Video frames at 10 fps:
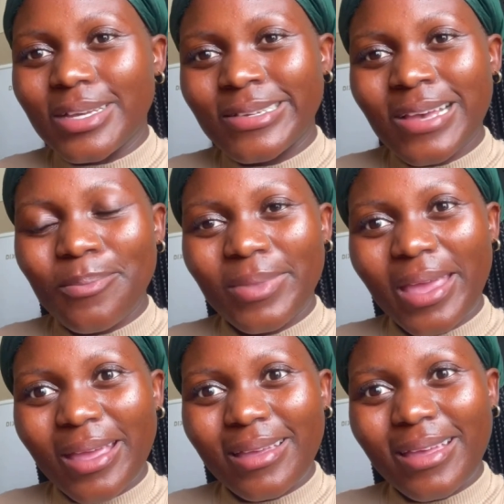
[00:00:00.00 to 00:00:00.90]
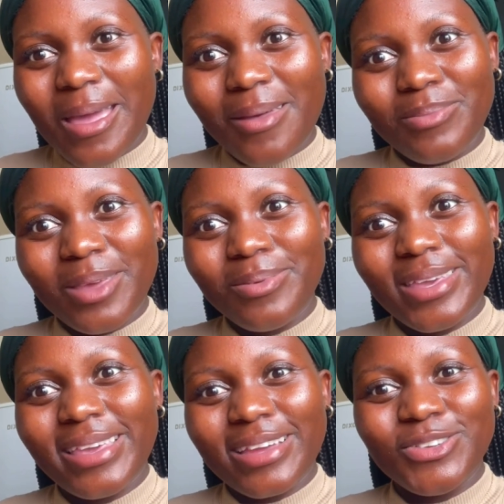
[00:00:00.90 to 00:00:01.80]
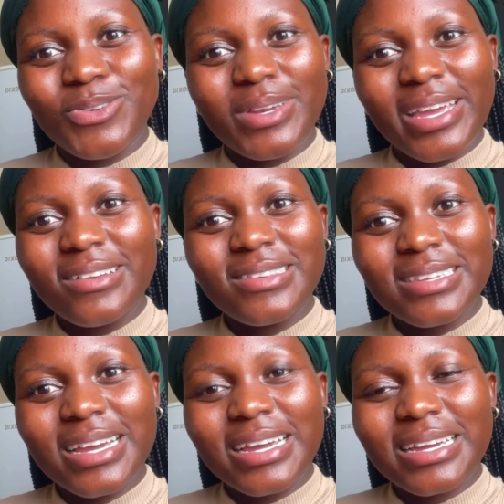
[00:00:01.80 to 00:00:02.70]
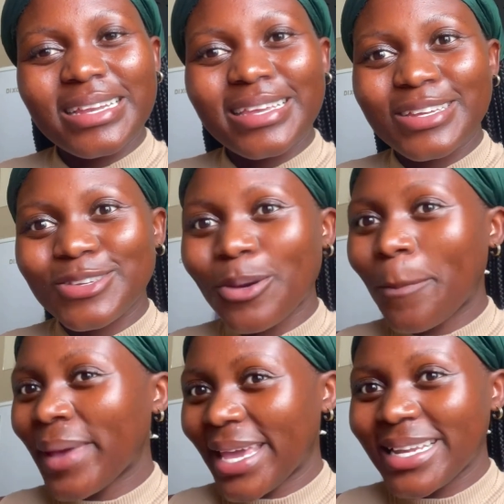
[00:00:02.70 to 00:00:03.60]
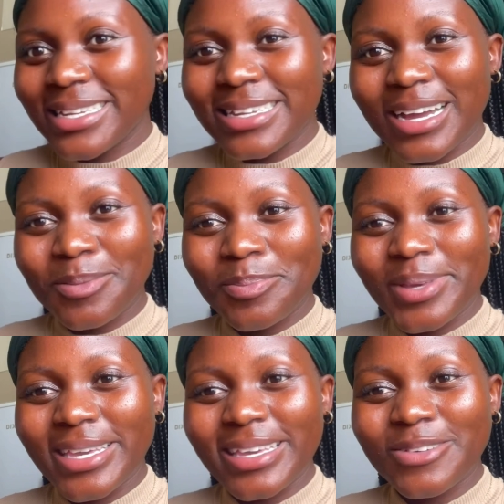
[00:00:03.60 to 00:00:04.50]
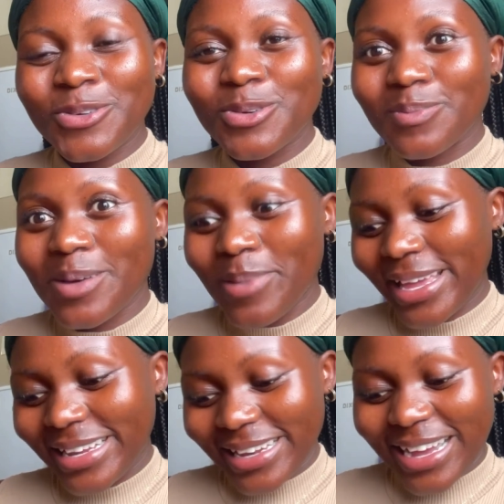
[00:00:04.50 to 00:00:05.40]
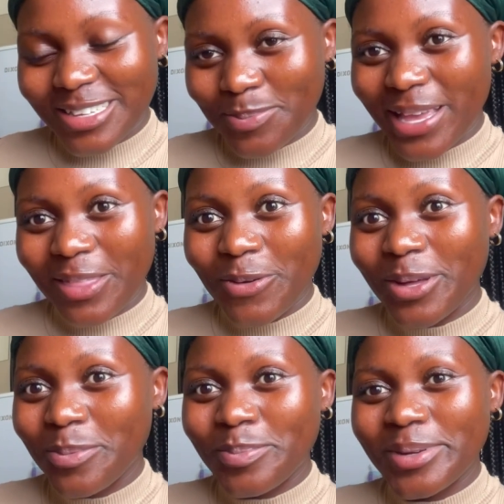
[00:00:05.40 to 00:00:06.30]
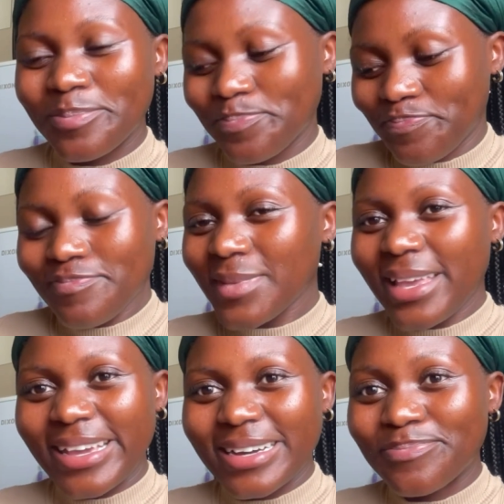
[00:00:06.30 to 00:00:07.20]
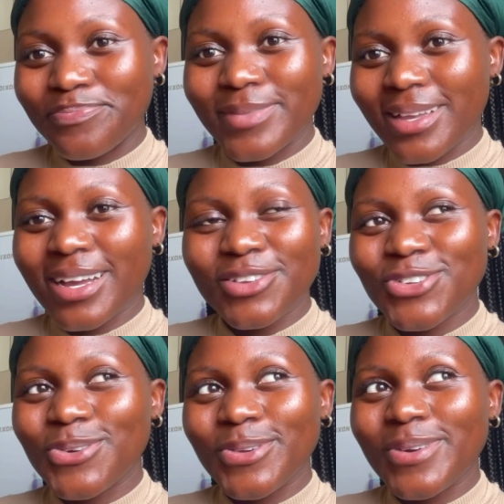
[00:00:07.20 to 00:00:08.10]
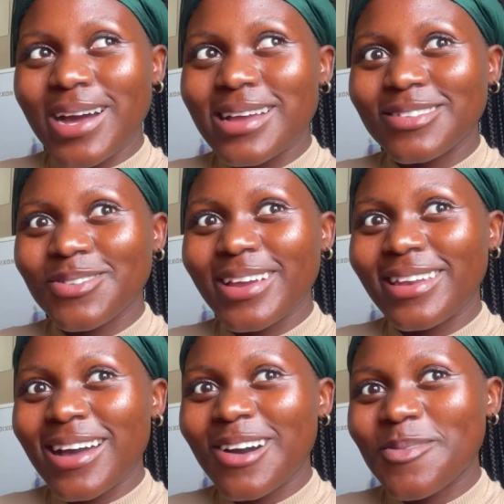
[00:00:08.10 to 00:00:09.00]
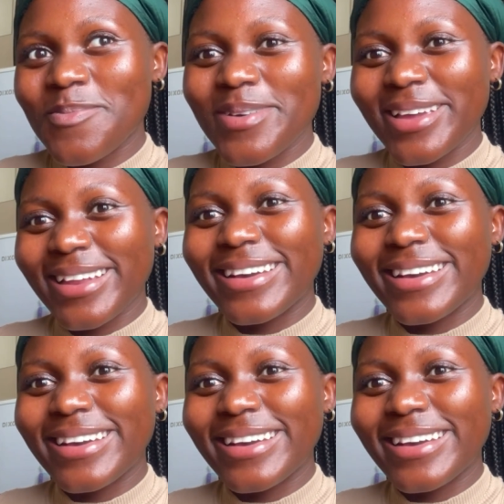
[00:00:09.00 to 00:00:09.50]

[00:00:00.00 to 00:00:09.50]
something. maybe get your nails done, get your peri done, B. Oh, my peri nice, by the way, but yeah, can't show you guys right now, but